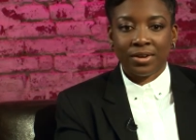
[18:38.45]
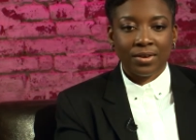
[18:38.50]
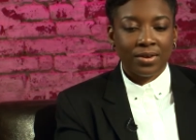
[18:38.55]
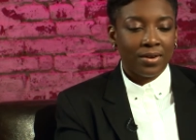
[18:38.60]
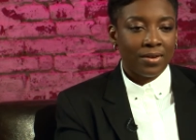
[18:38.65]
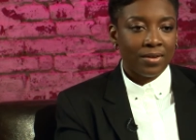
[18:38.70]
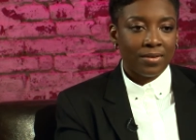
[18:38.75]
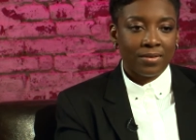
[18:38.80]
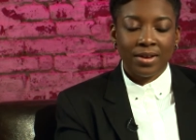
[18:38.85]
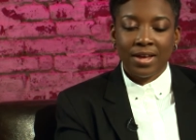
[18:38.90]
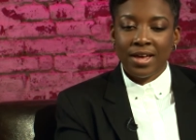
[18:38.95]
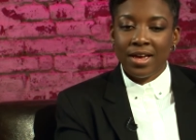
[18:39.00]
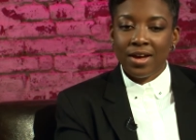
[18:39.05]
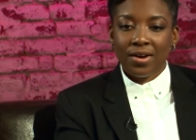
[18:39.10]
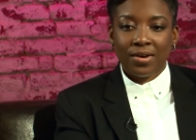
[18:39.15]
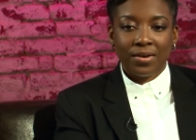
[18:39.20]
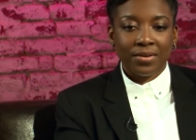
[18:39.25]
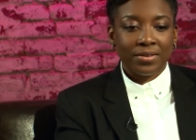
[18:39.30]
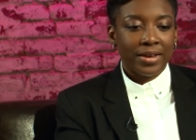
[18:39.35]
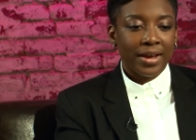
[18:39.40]
all
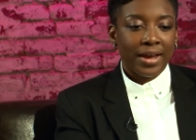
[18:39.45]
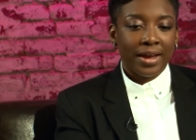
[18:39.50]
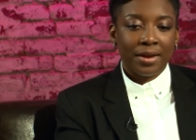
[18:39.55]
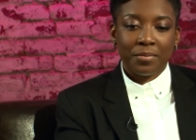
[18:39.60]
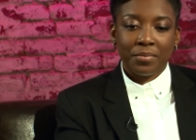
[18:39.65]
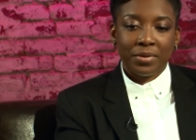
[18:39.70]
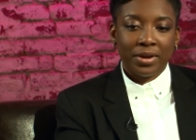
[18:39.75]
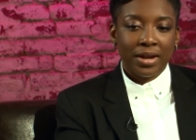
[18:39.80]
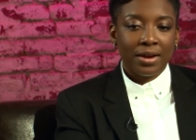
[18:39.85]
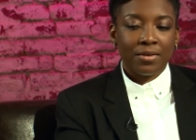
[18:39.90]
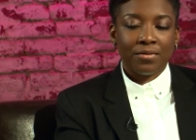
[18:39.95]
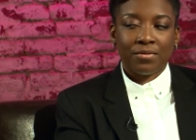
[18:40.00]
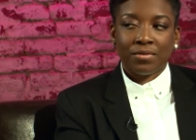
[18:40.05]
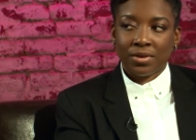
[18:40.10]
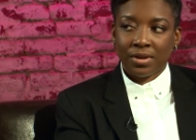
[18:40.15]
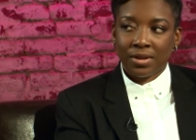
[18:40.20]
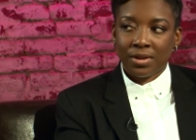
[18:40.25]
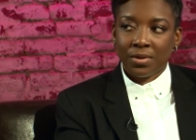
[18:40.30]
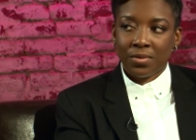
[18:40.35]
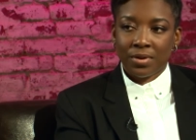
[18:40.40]
day, but I
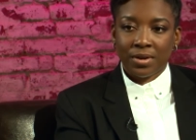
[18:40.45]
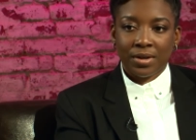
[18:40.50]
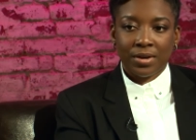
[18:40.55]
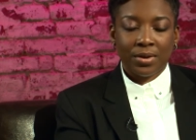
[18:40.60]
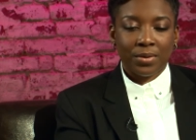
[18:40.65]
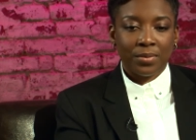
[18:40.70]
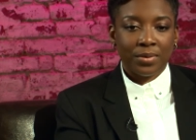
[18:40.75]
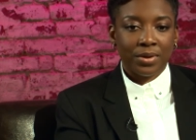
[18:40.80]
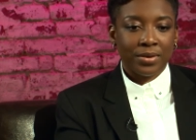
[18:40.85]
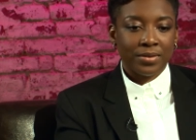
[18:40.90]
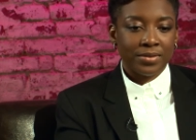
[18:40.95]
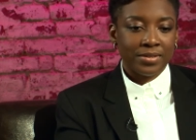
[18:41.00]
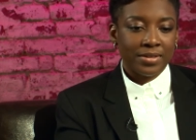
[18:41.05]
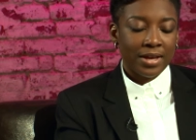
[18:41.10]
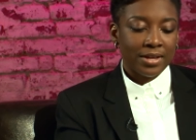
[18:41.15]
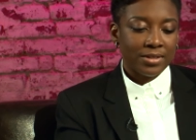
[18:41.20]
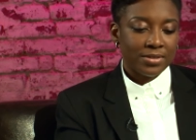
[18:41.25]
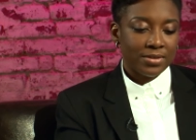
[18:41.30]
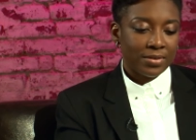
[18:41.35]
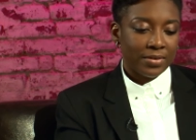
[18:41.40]
really want to know what your exact
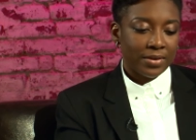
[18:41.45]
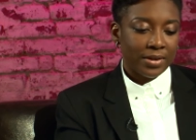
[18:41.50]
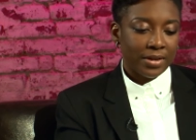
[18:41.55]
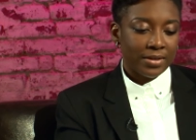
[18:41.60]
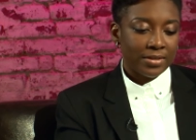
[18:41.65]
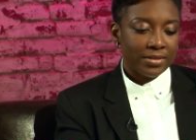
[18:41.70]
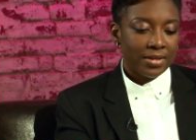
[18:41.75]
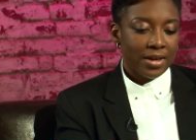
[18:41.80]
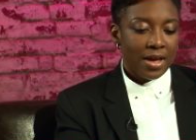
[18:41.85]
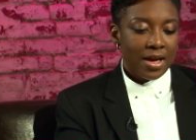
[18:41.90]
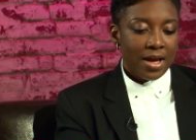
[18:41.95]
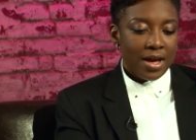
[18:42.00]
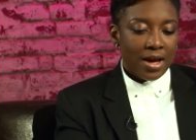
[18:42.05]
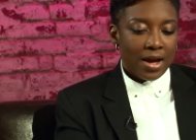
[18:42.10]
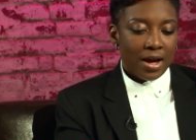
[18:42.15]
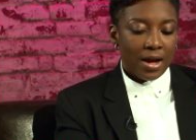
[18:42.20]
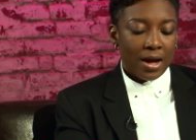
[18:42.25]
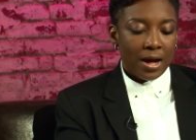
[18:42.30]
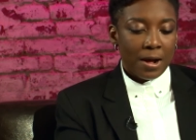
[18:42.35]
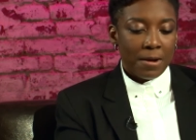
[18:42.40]
story is.
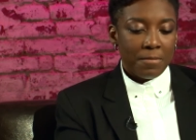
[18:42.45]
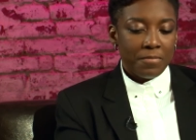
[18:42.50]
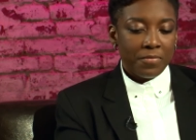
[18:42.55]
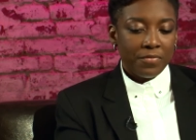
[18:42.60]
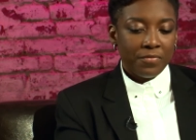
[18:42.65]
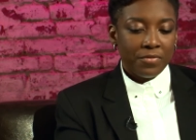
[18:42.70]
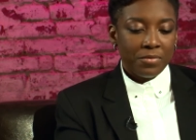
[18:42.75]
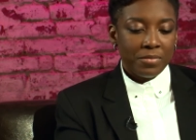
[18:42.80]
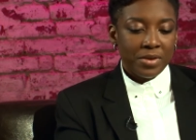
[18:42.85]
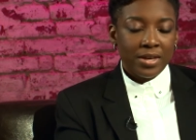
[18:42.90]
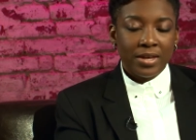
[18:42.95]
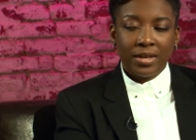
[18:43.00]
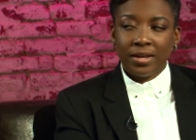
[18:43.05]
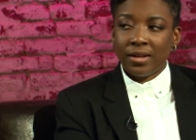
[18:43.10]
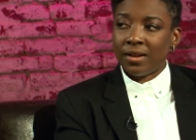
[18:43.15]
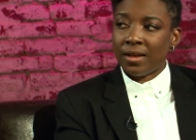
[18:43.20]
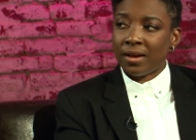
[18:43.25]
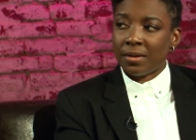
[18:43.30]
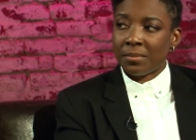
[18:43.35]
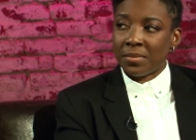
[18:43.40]
For me,
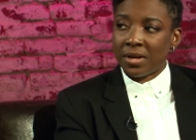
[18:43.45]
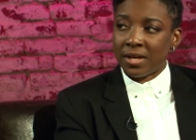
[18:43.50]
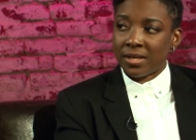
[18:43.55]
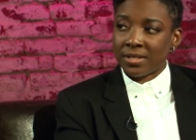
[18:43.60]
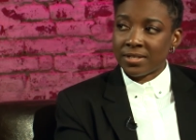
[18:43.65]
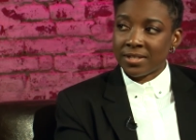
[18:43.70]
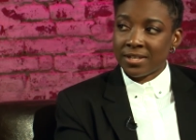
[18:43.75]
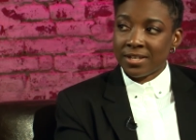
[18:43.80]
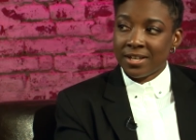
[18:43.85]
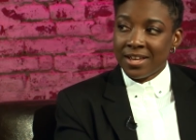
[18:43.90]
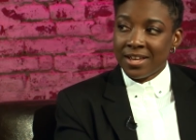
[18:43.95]
Elon Musk.